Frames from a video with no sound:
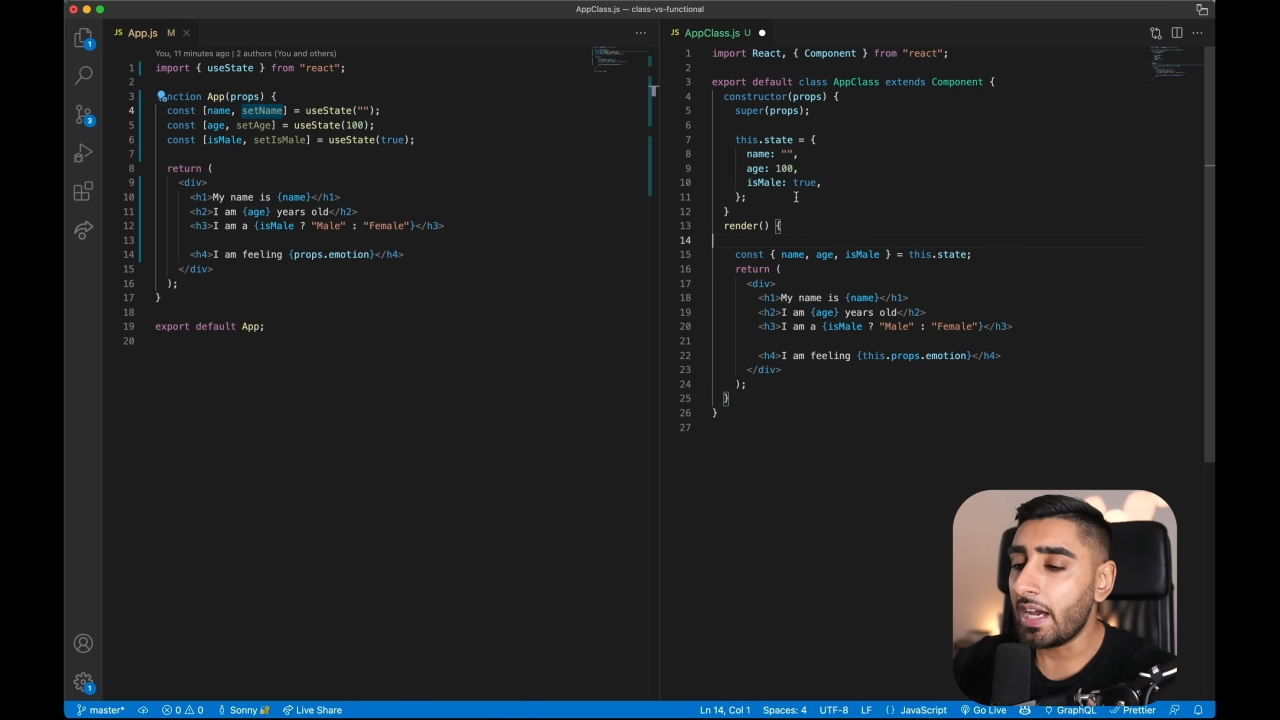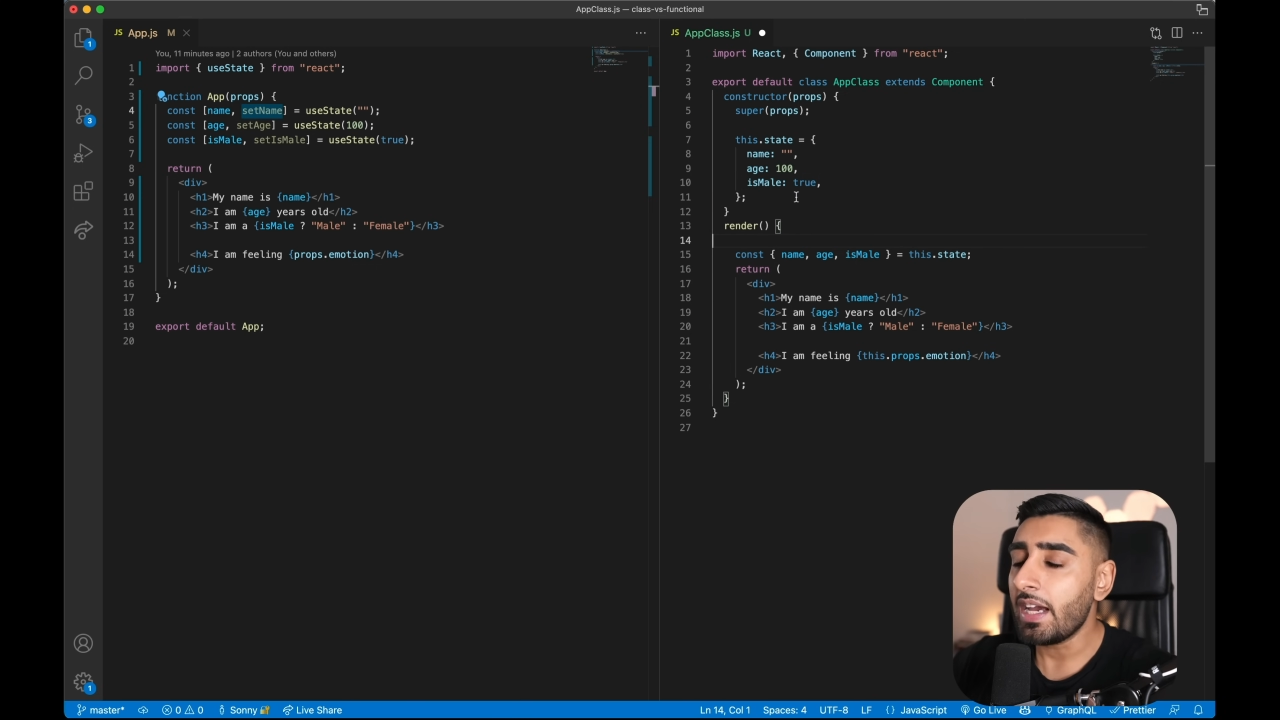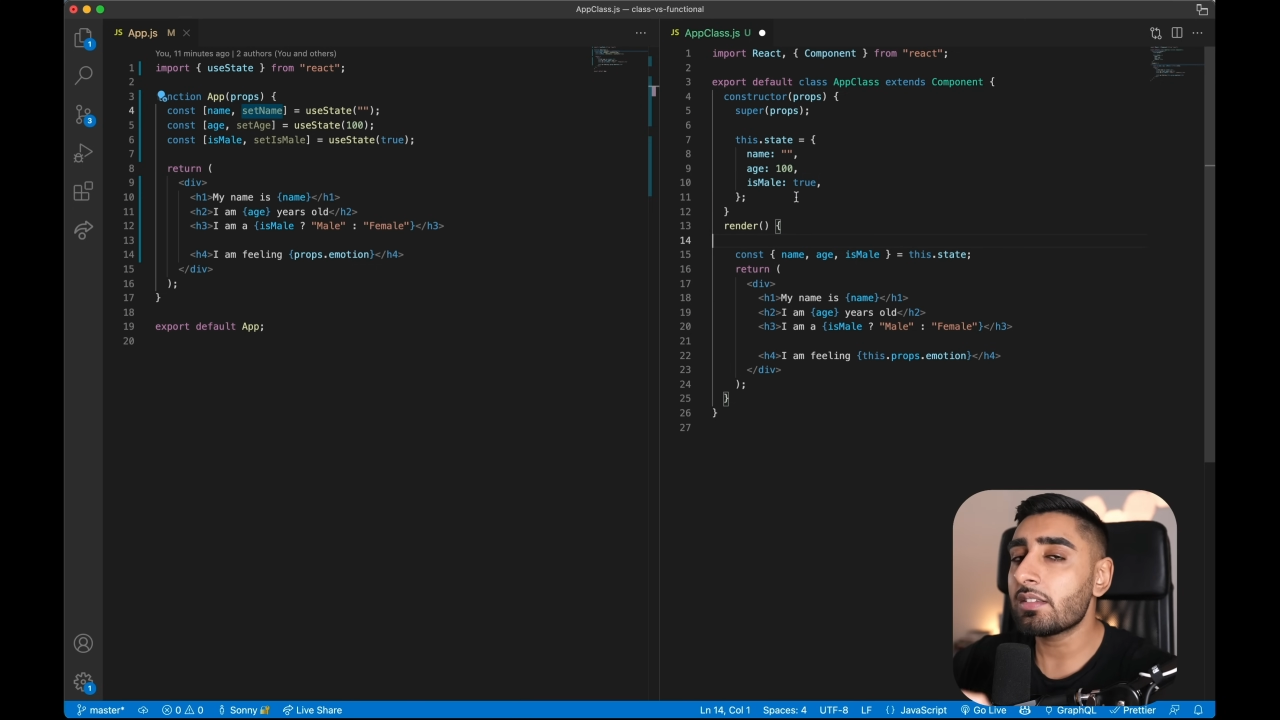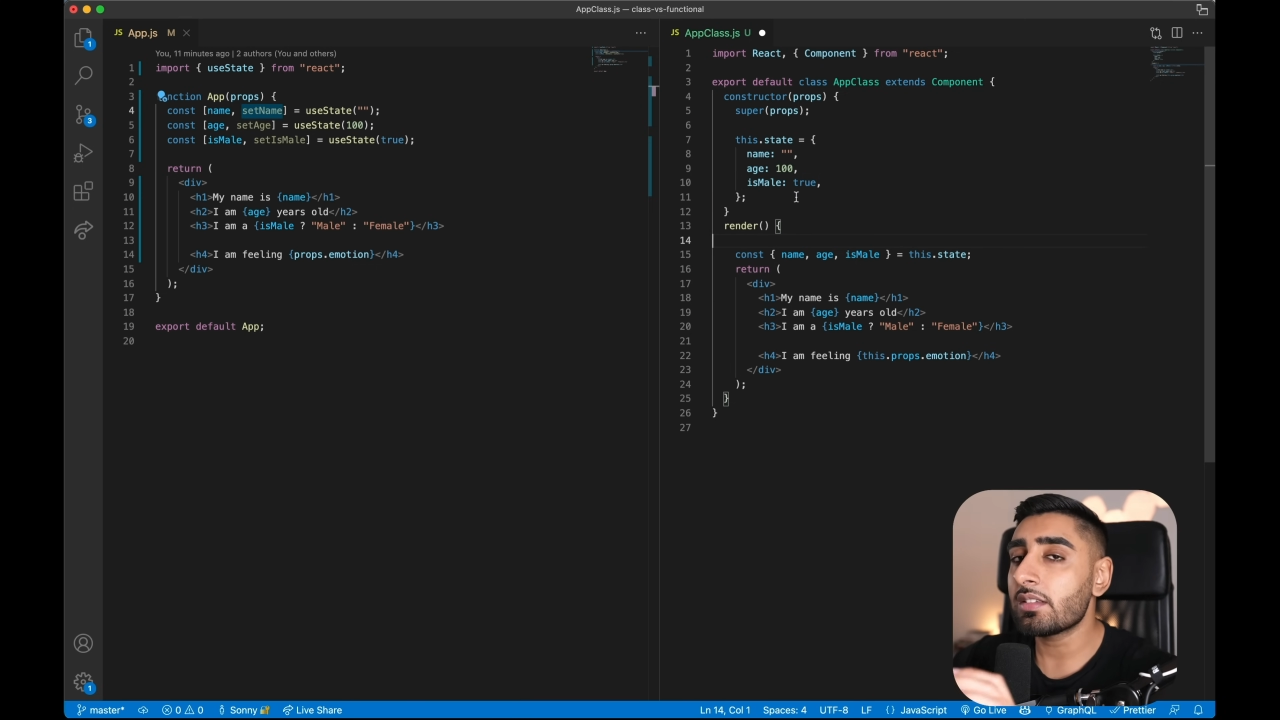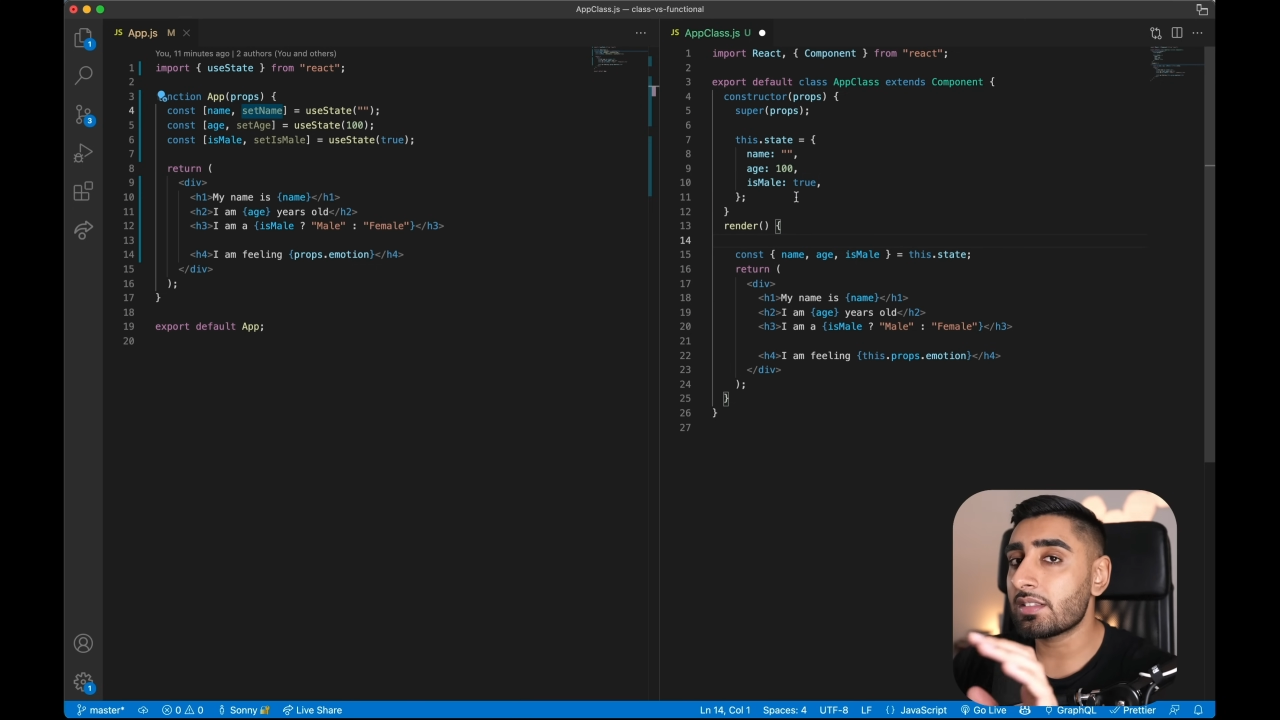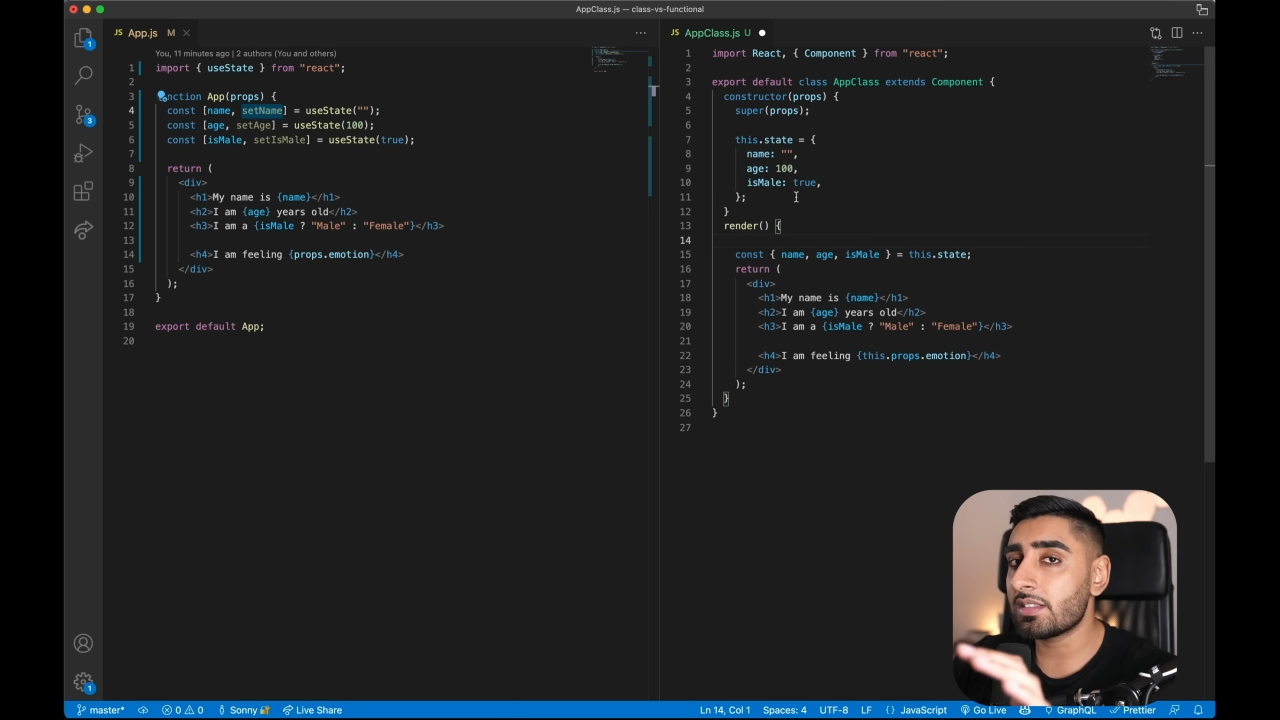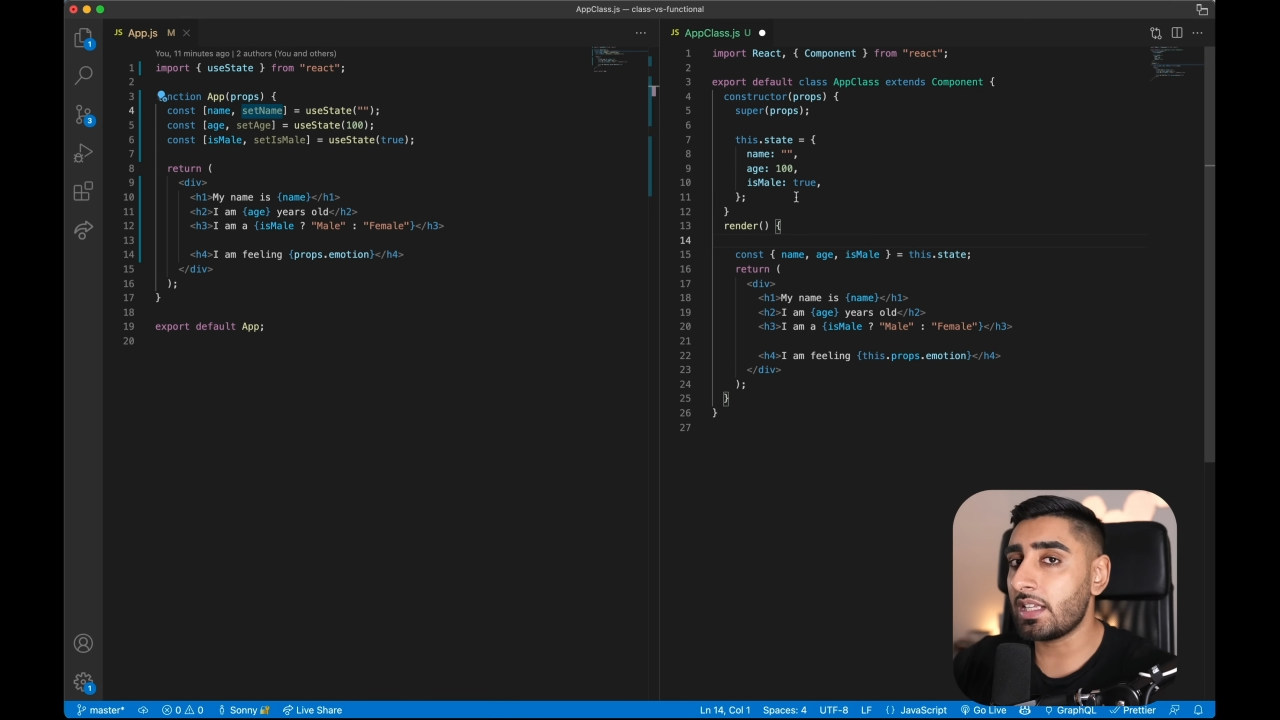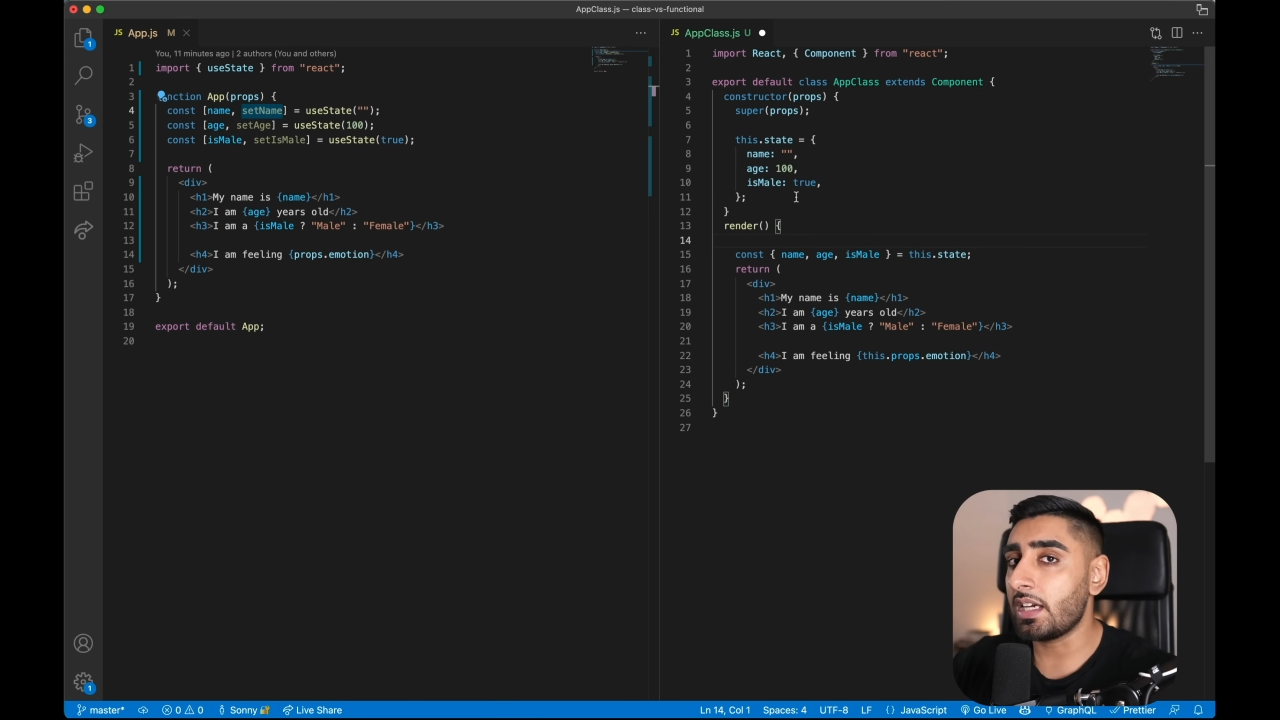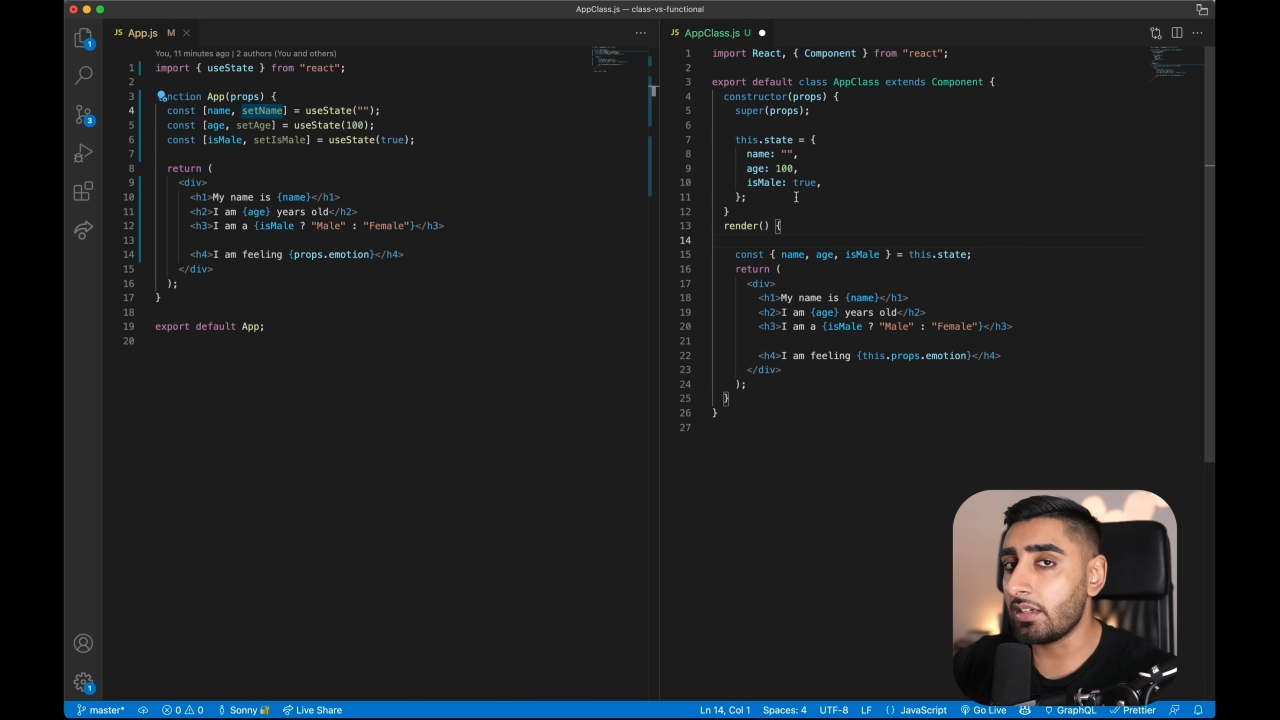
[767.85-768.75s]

is state